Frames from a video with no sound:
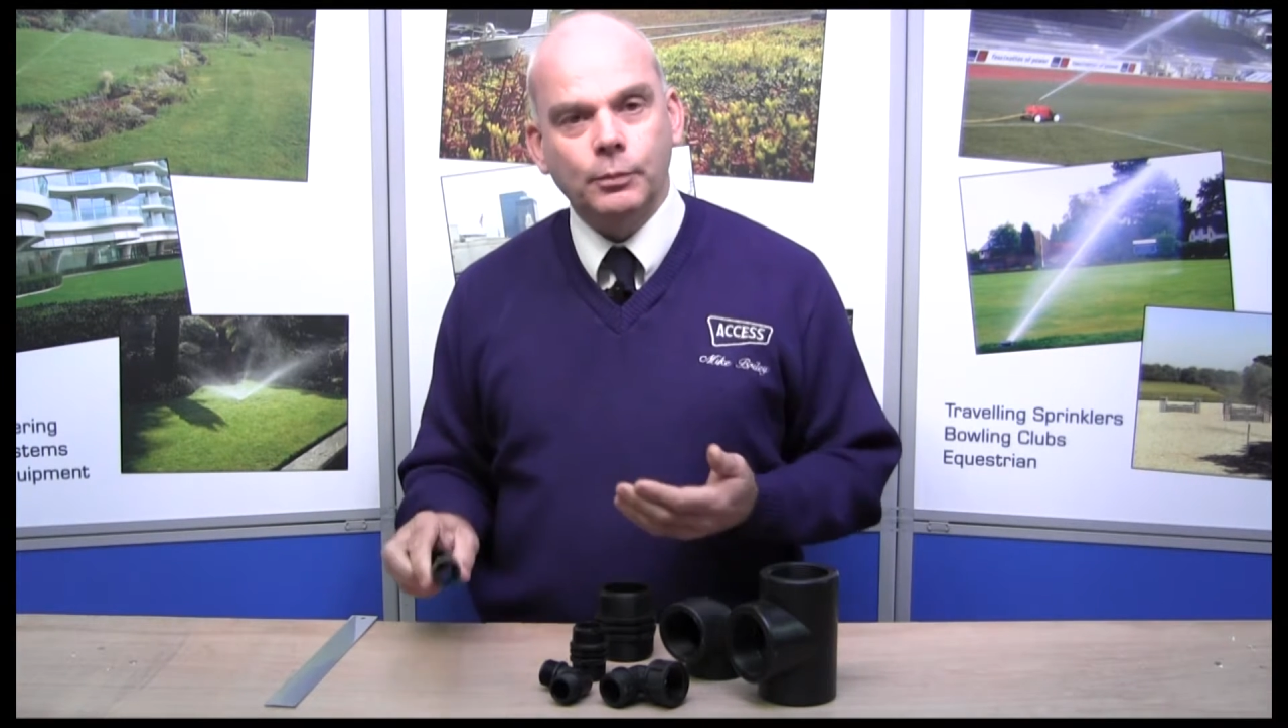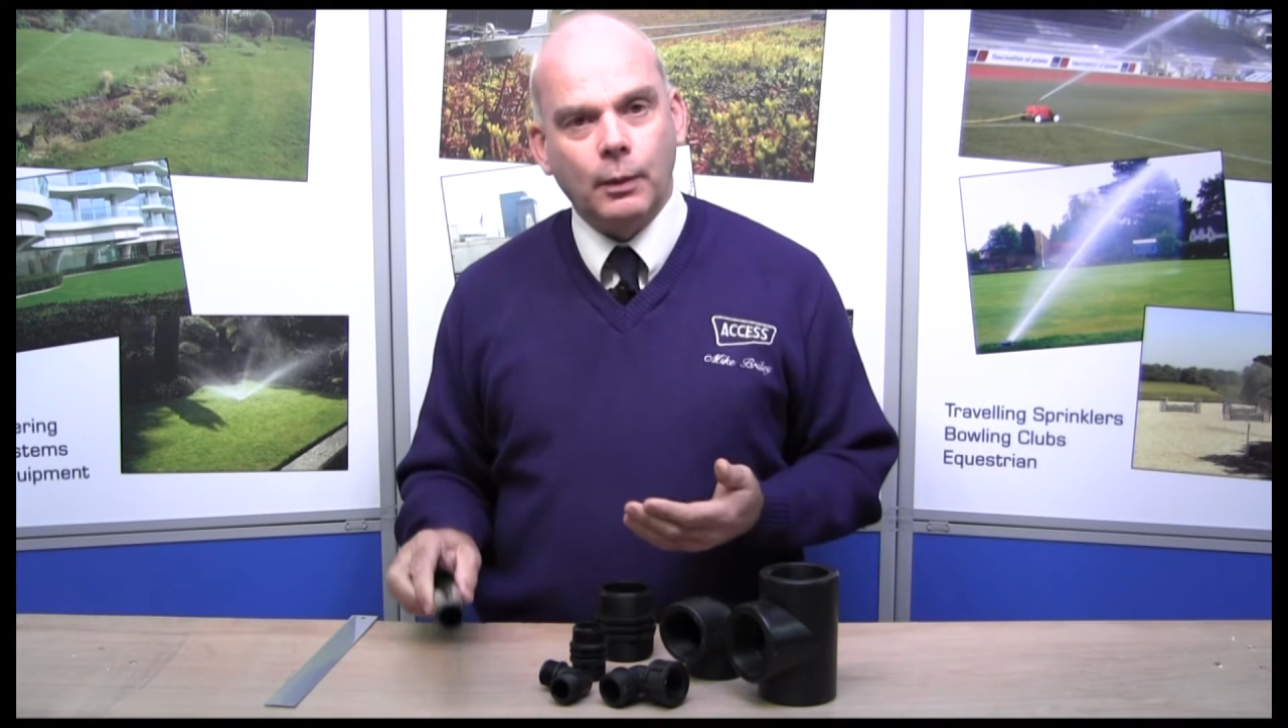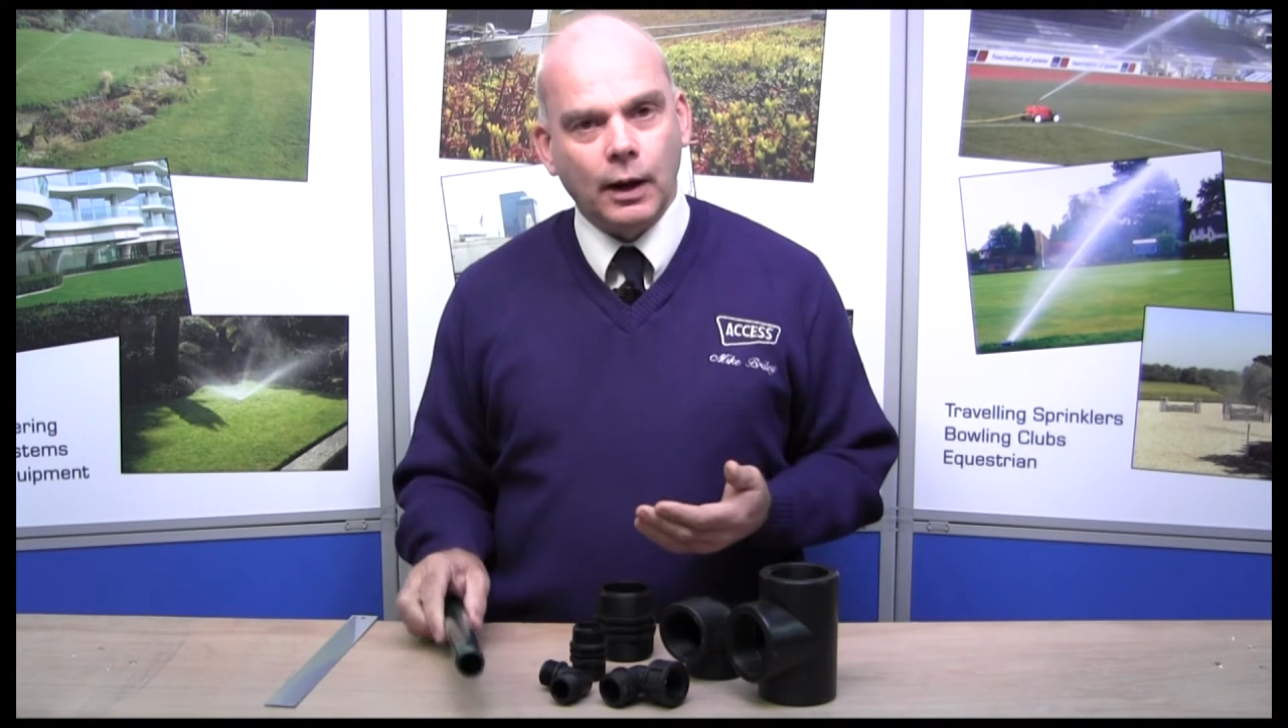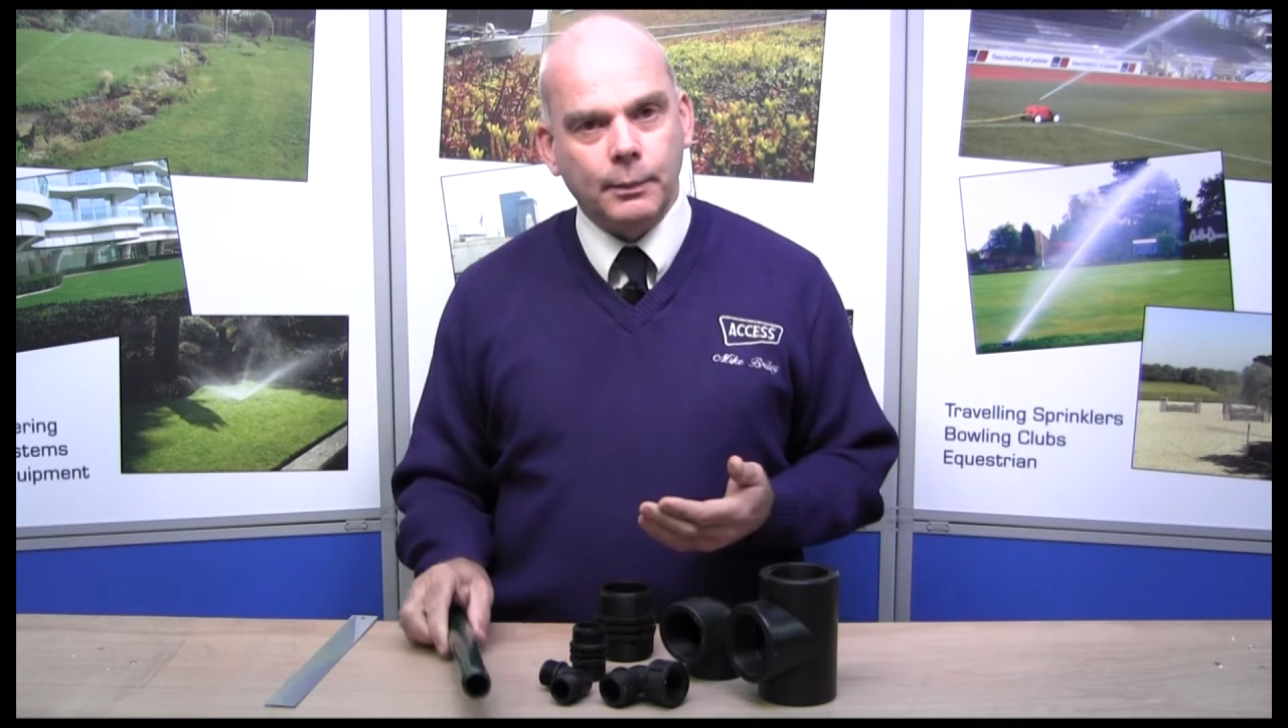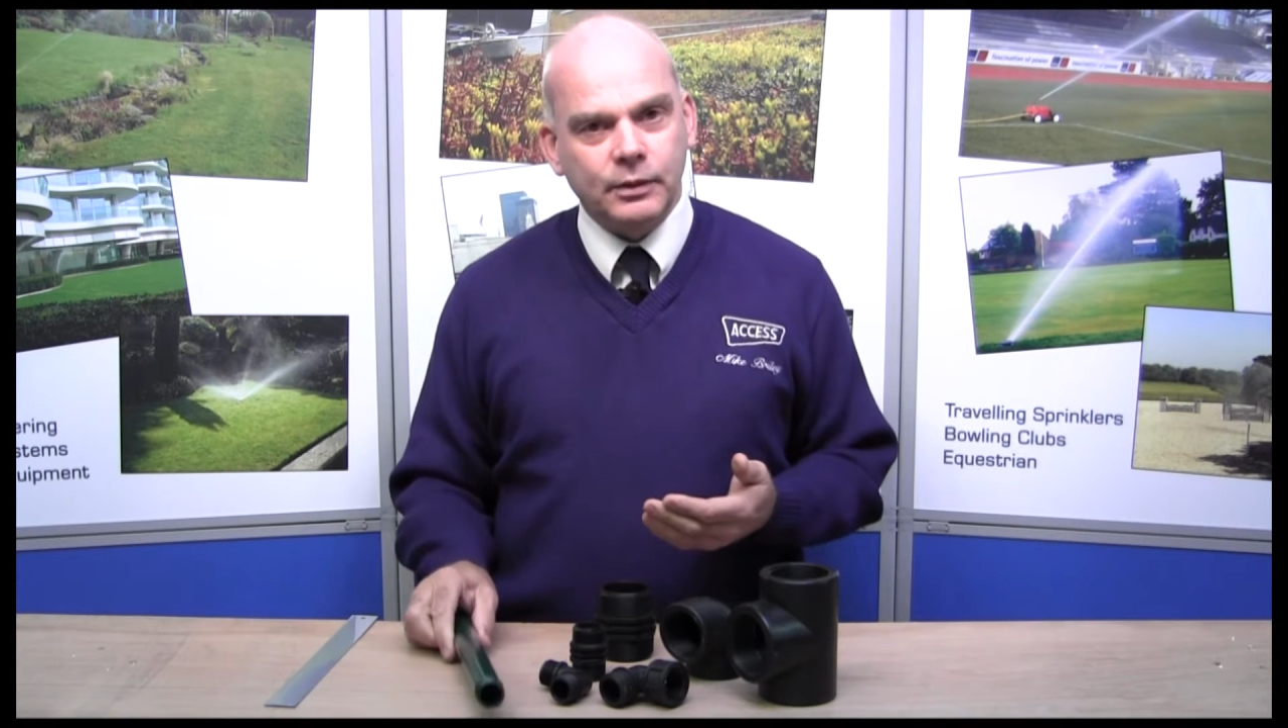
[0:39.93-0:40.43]

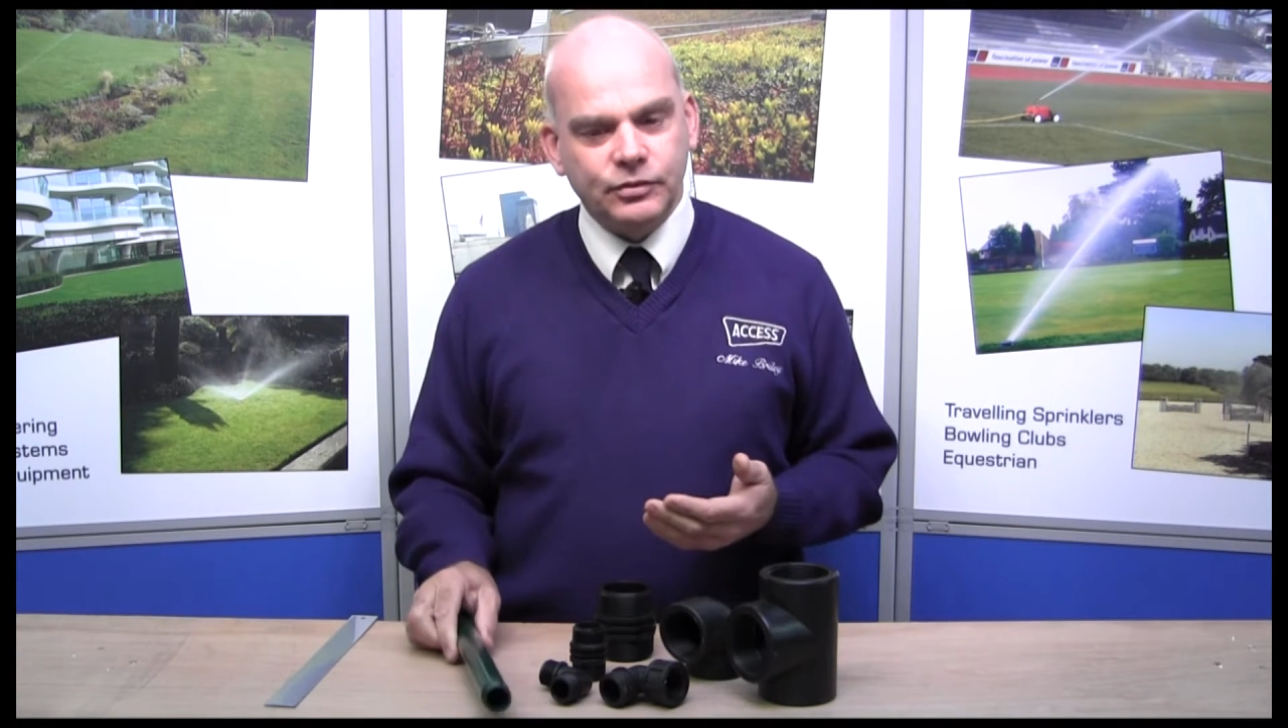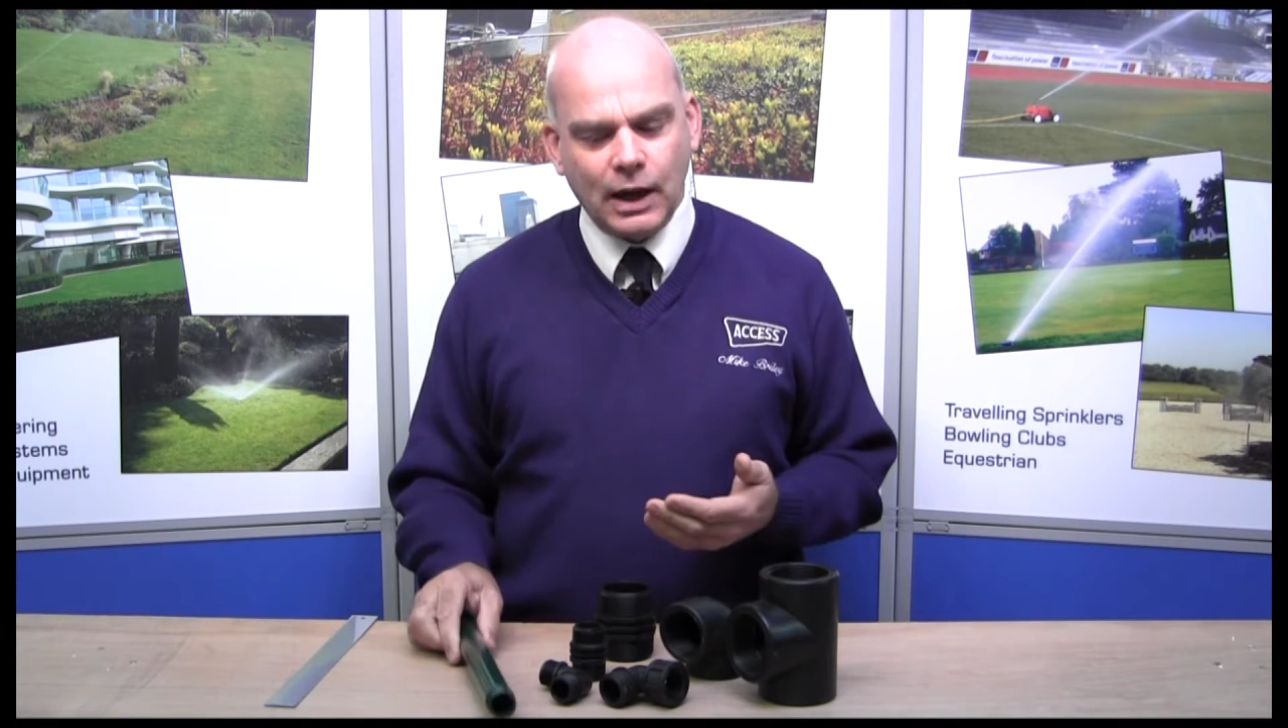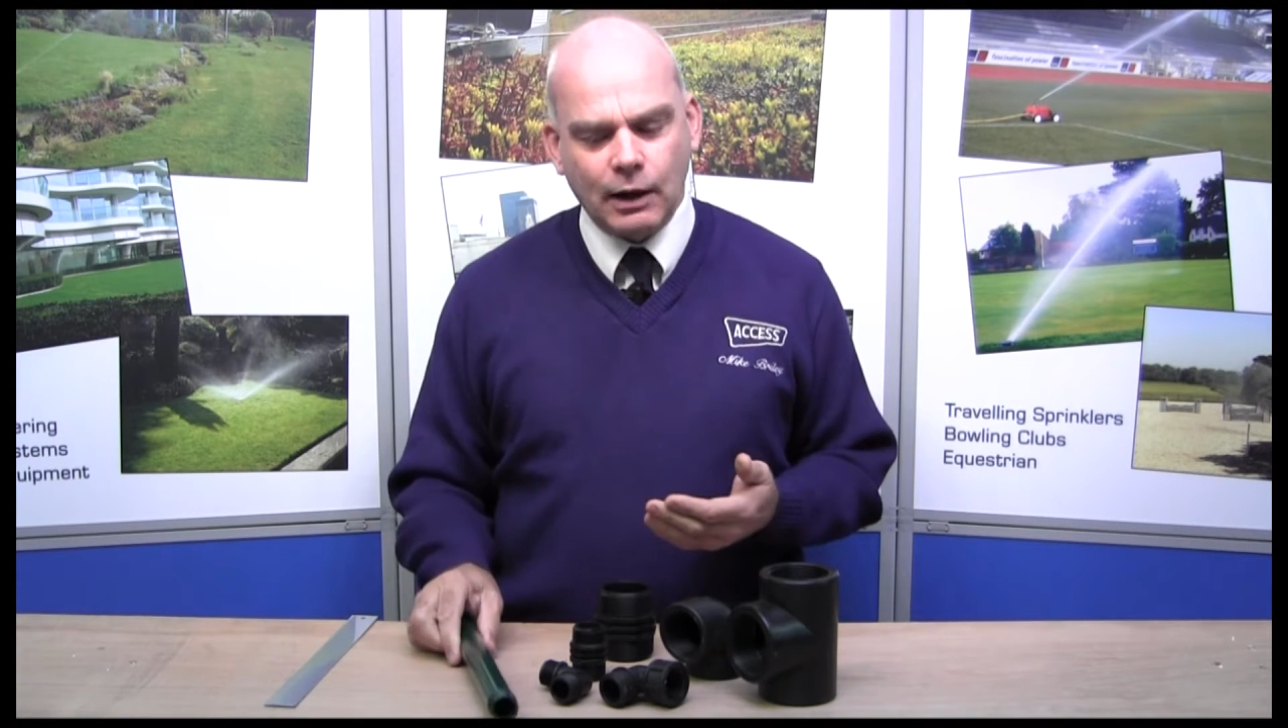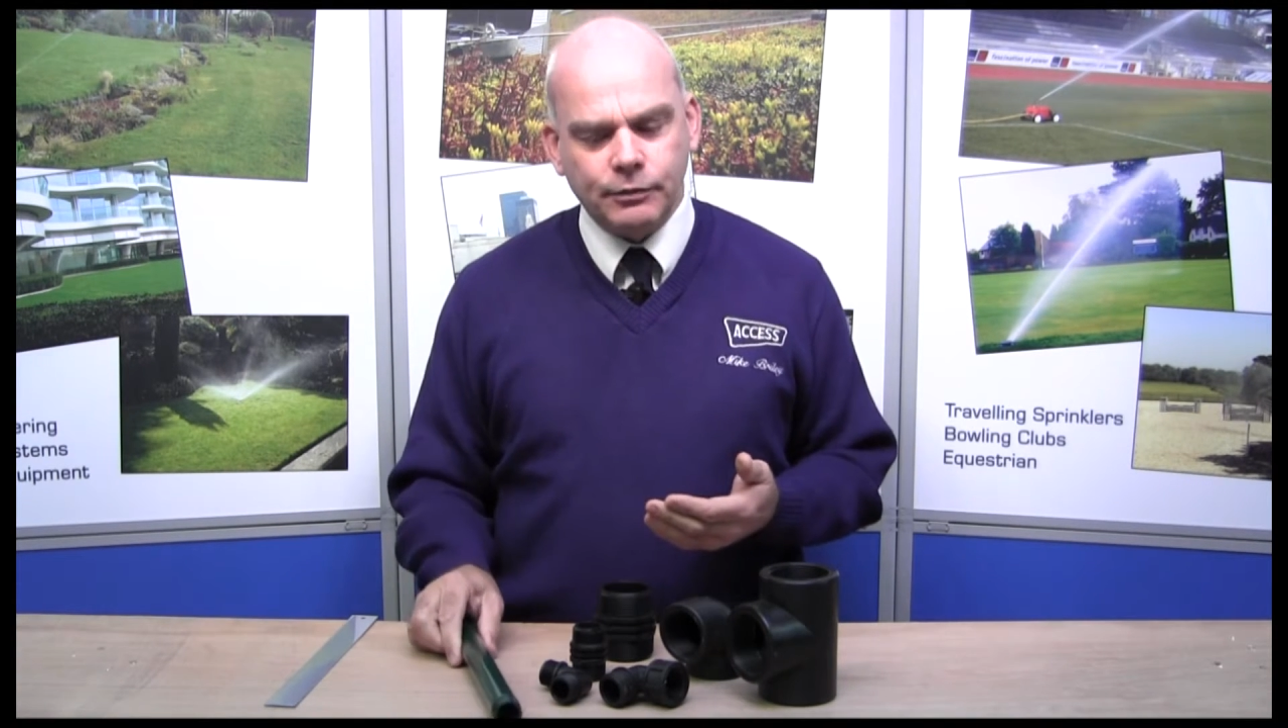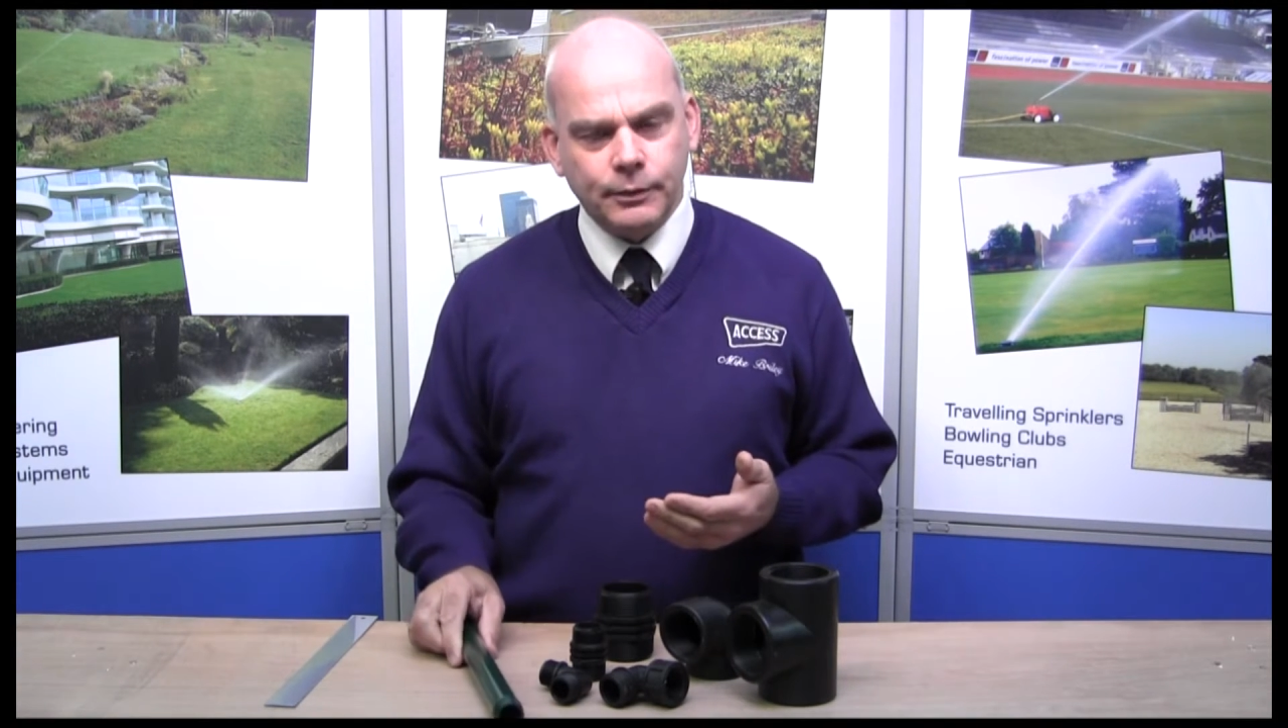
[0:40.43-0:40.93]
pipe
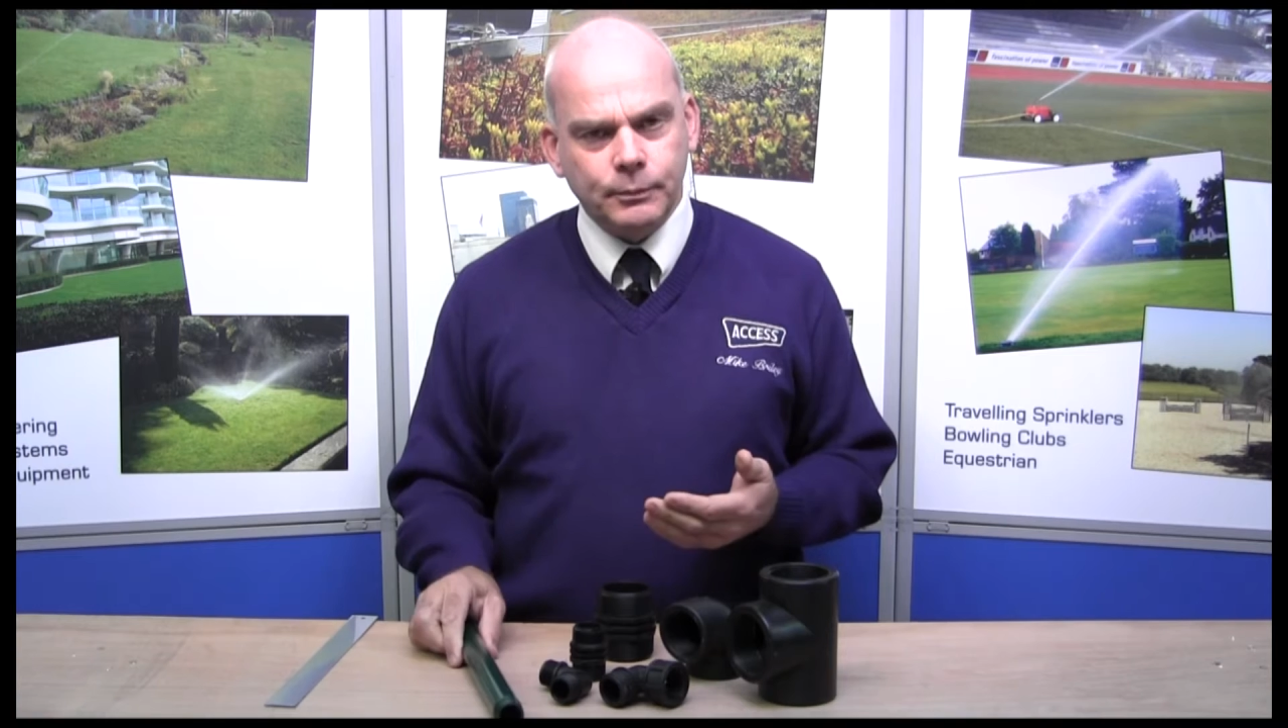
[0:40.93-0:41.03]
itself.